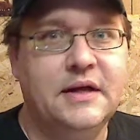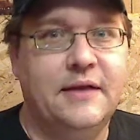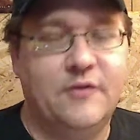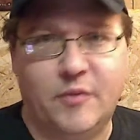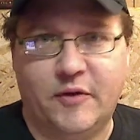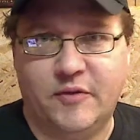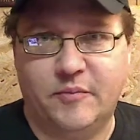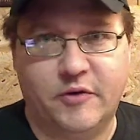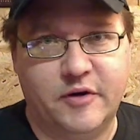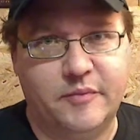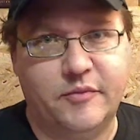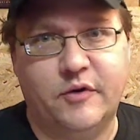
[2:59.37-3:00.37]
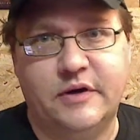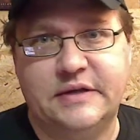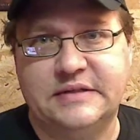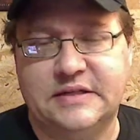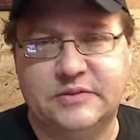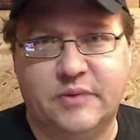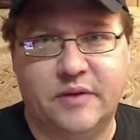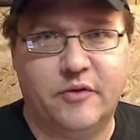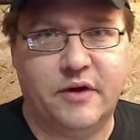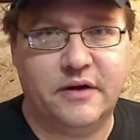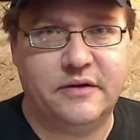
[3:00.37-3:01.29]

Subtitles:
I brought the Burner Boys. That's why I brought